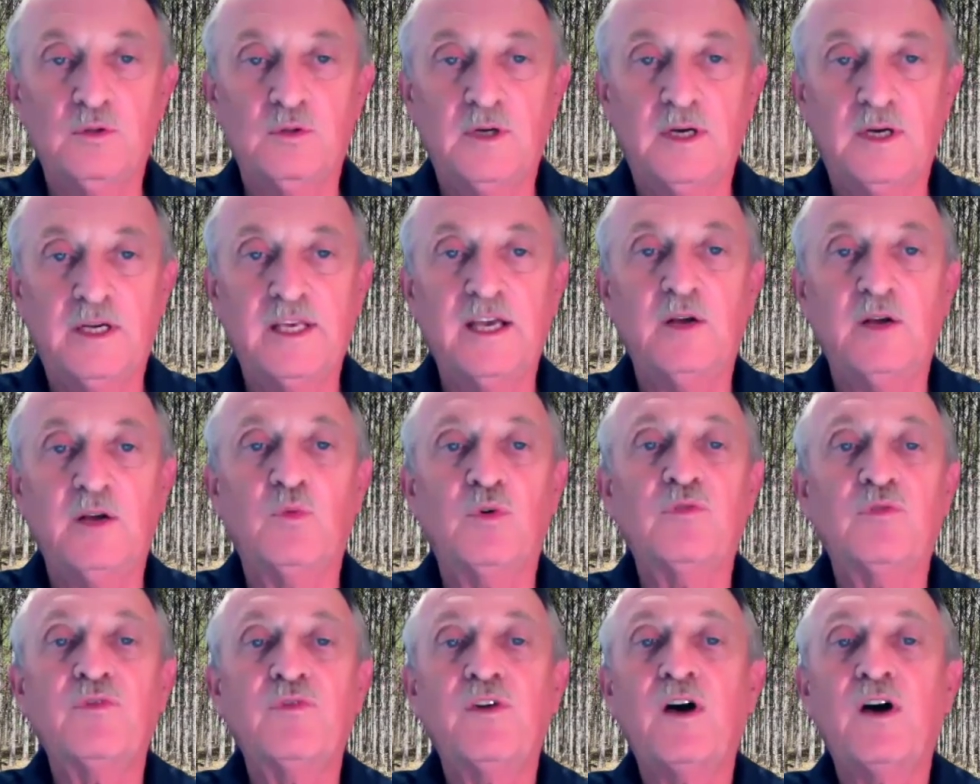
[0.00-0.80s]
Again,
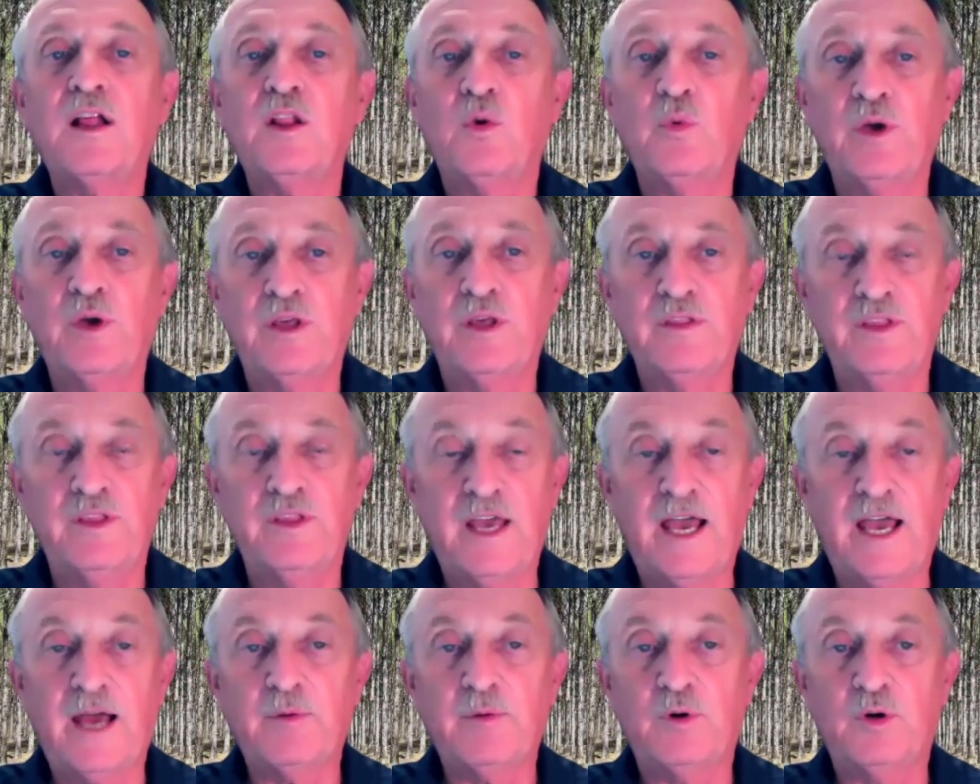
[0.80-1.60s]
we're following the
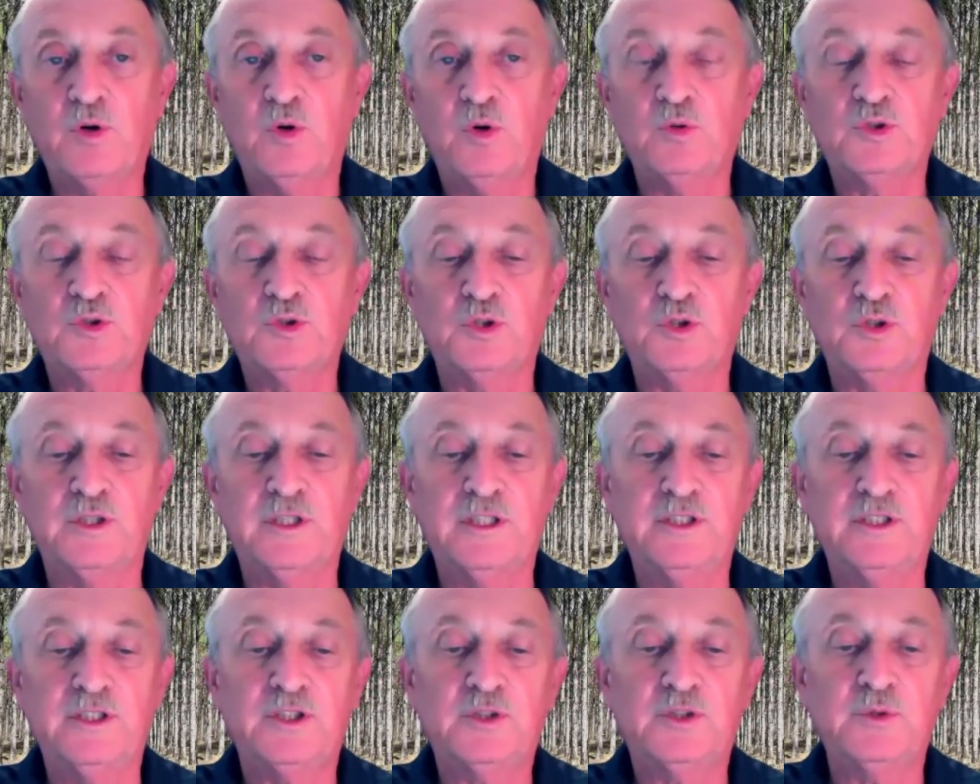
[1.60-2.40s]
agricultural
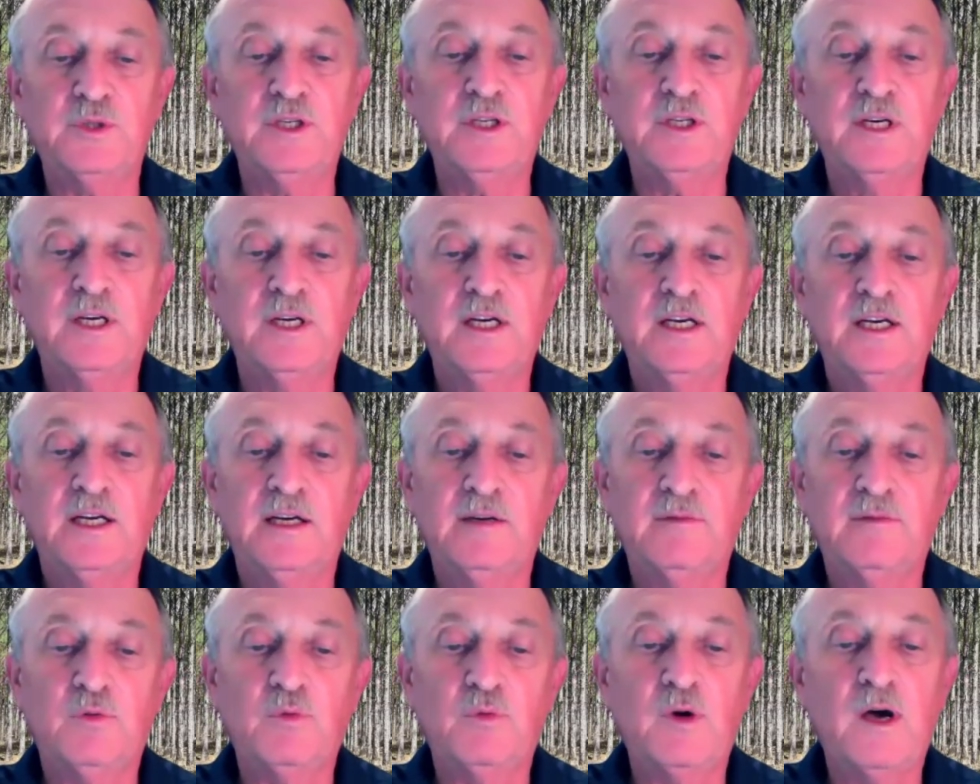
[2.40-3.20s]
industry,
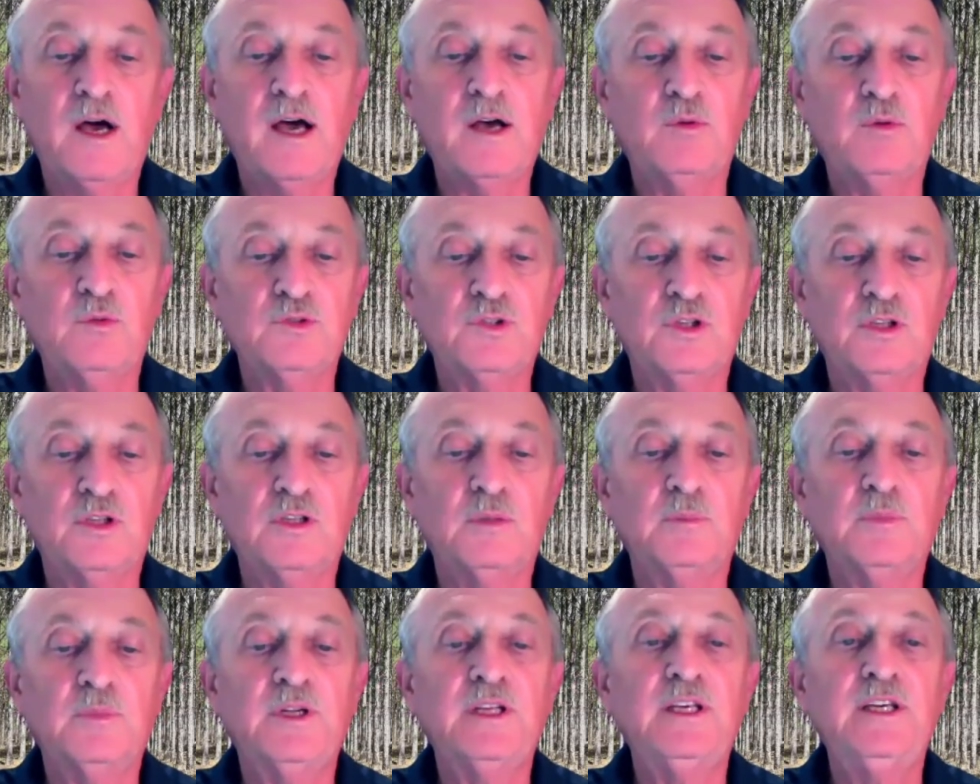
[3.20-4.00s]
and varietal is a
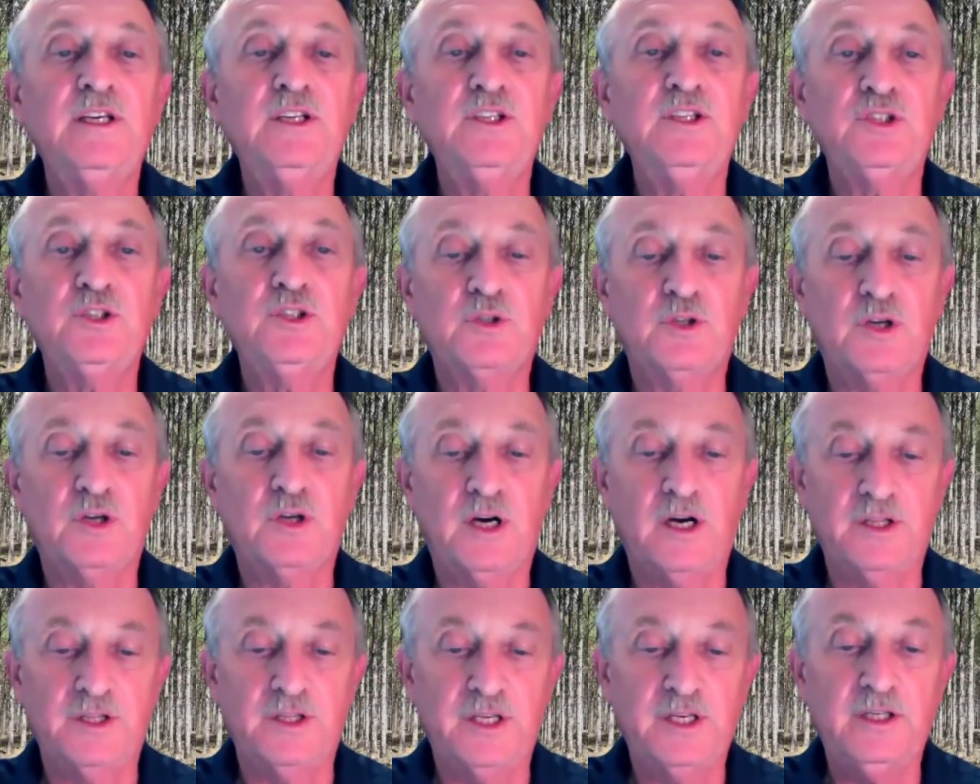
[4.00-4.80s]
little bit easier
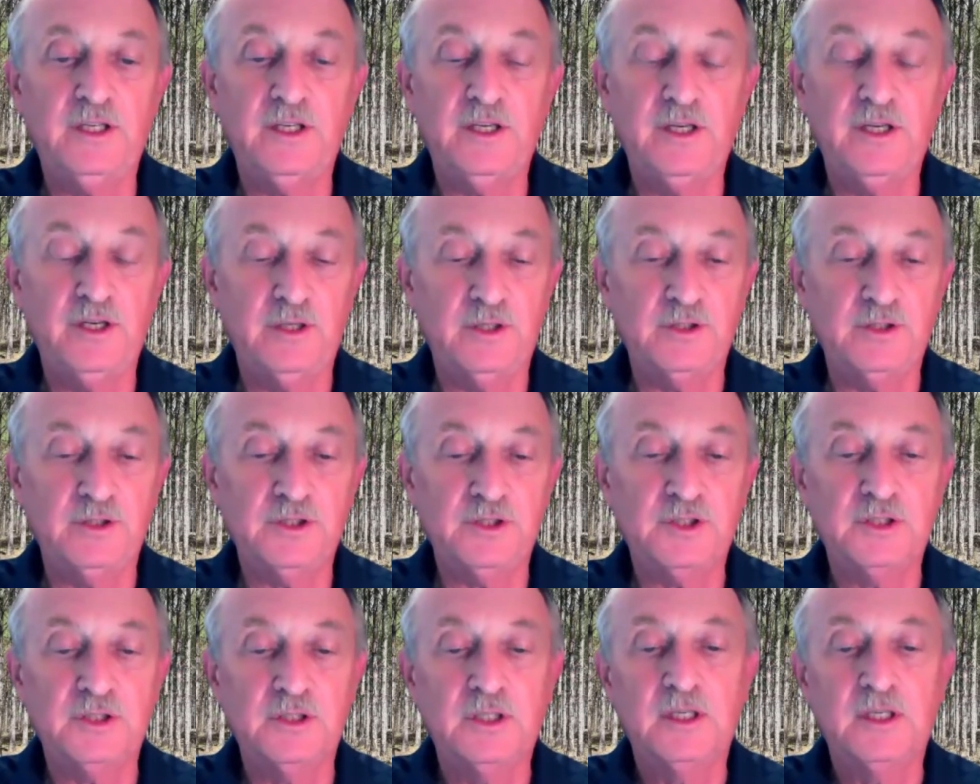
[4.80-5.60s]
on the ears.